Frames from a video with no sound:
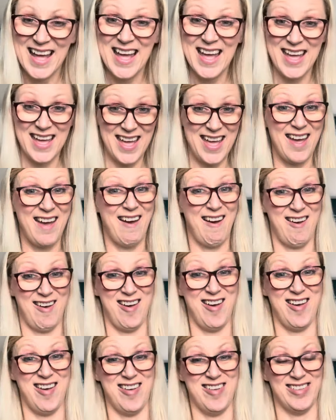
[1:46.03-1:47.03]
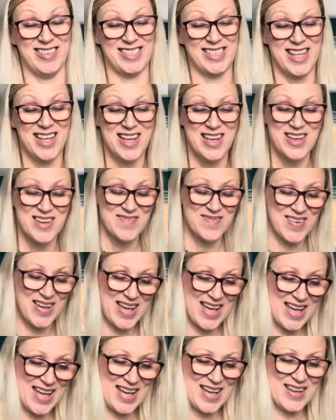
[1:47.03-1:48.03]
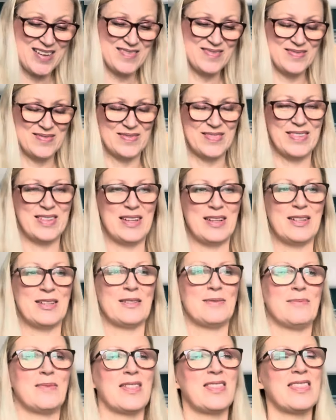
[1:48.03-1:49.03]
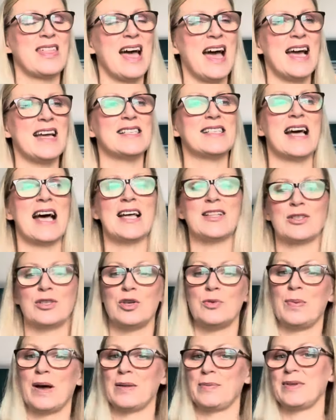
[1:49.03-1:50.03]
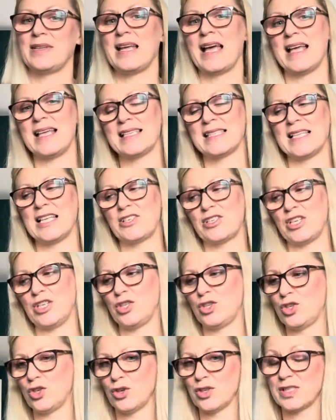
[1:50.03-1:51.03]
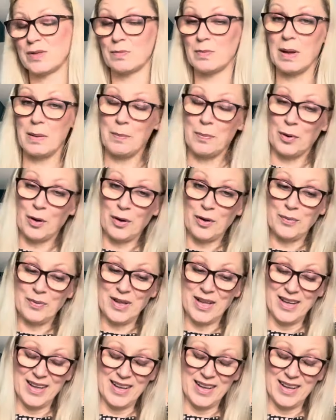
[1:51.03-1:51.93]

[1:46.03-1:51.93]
it hurts. But my thighs aren't too bad, but yeah, it's literally just my butt.